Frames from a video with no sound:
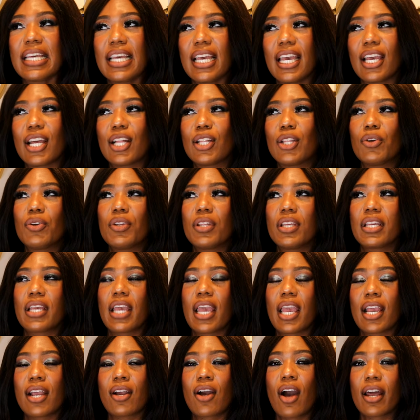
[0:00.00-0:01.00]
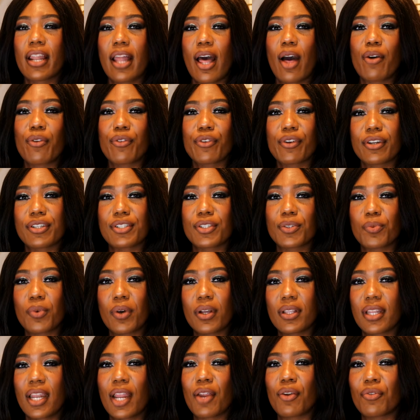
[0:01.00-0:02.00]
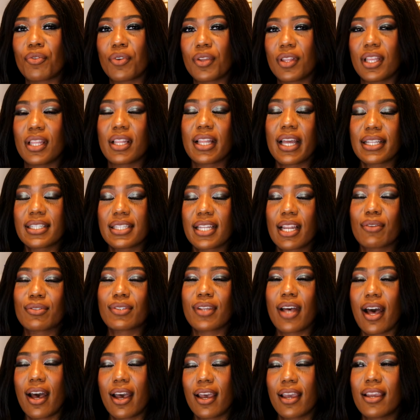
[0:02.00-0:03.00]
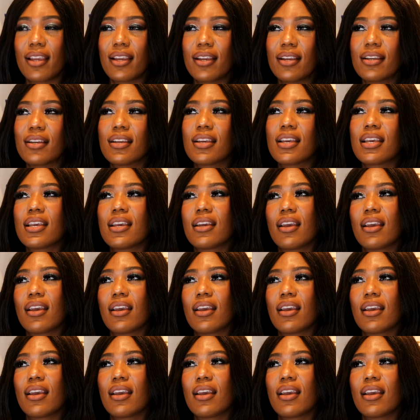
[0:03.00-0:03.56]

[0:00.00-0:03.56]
including a cutout version one that I really liked that I was eyeing.